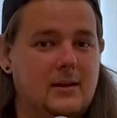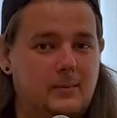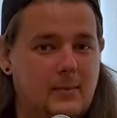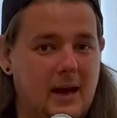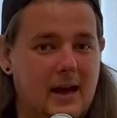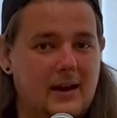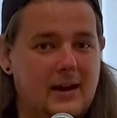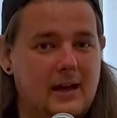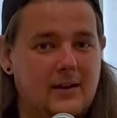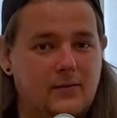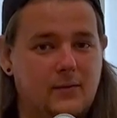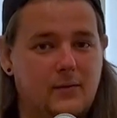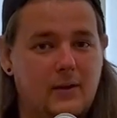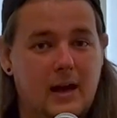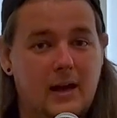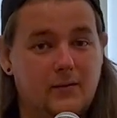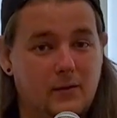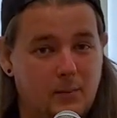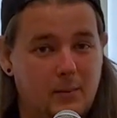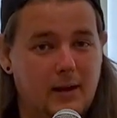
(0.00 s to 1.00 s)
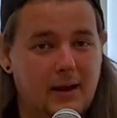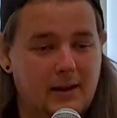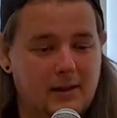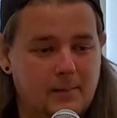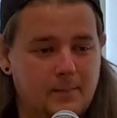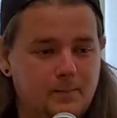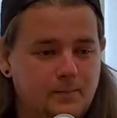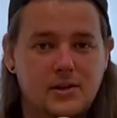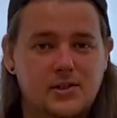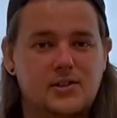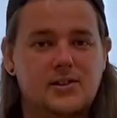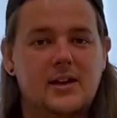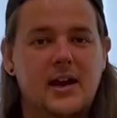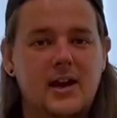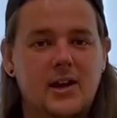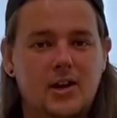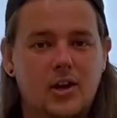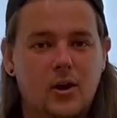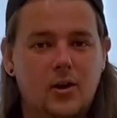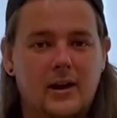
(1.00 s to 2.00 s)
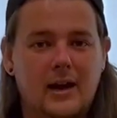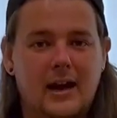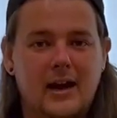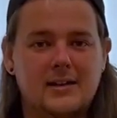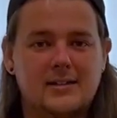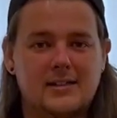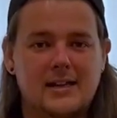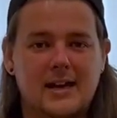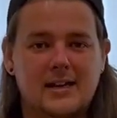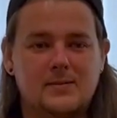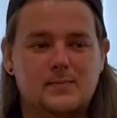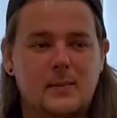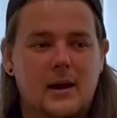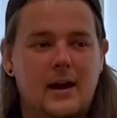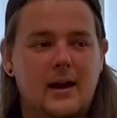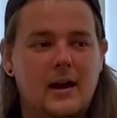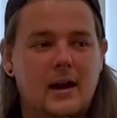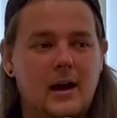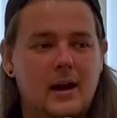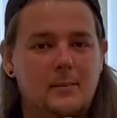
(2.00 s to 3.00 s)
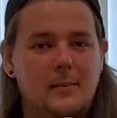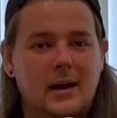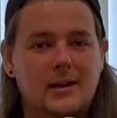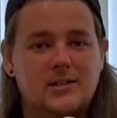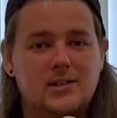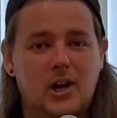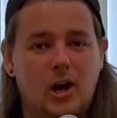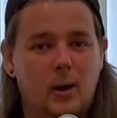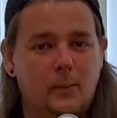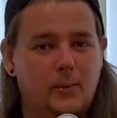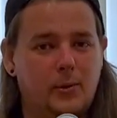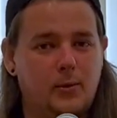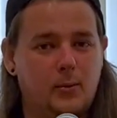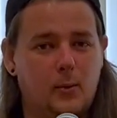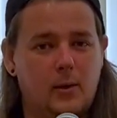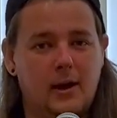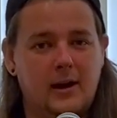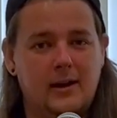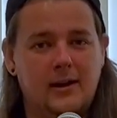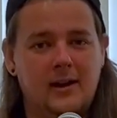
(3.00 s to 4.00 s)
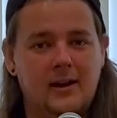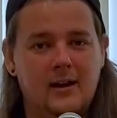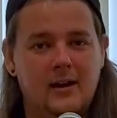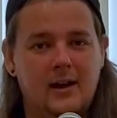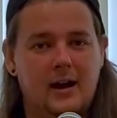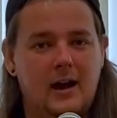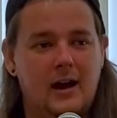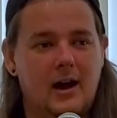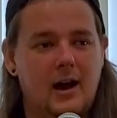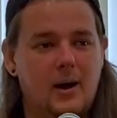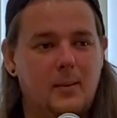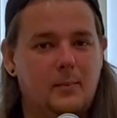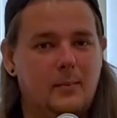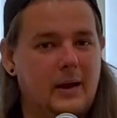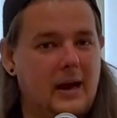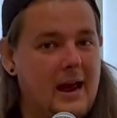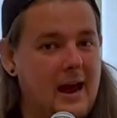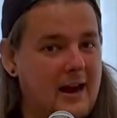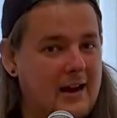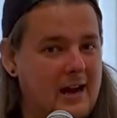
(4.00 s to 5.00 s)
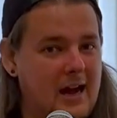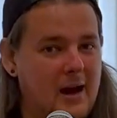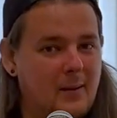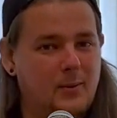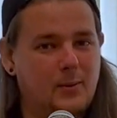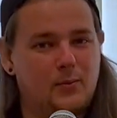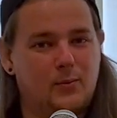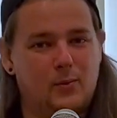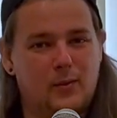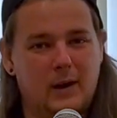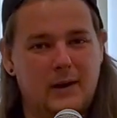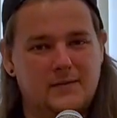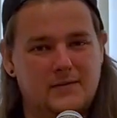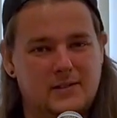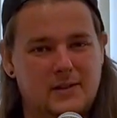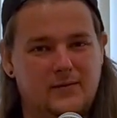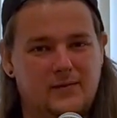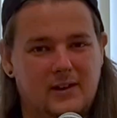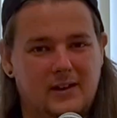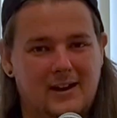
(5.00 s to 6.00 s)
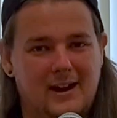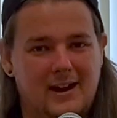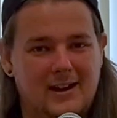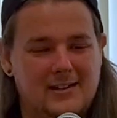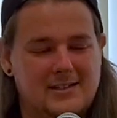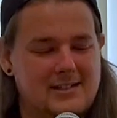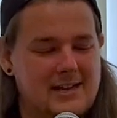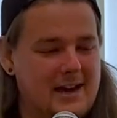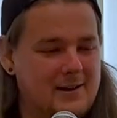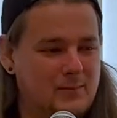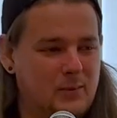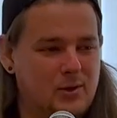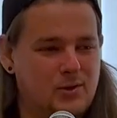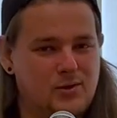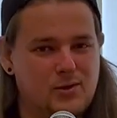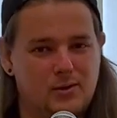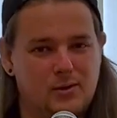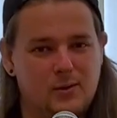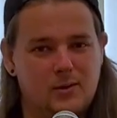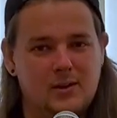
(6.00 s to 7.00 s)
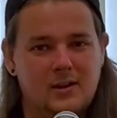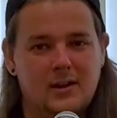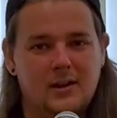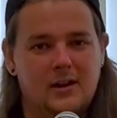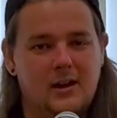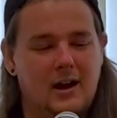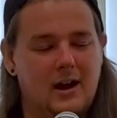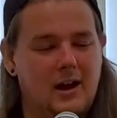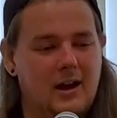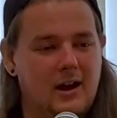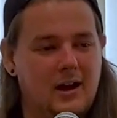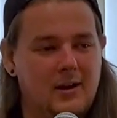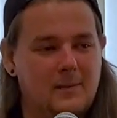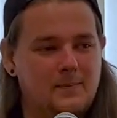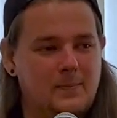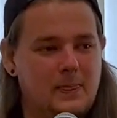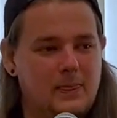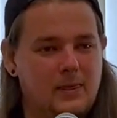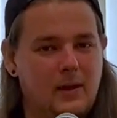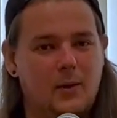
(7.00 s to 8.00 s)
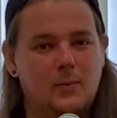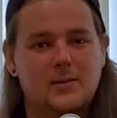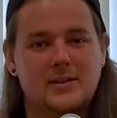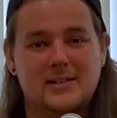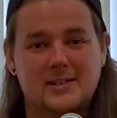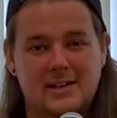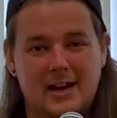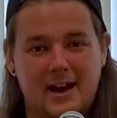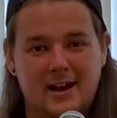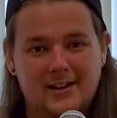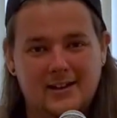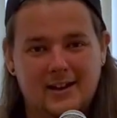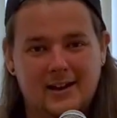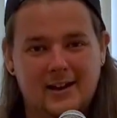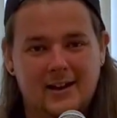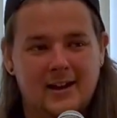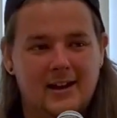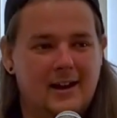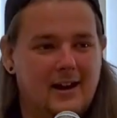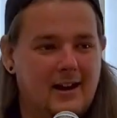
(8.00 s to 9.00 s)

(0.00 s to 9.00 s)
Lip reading: barely ever play them. So there you go, guys. There's my my top 3 Black Album riffs, if you like, sad but true, notwithstanding.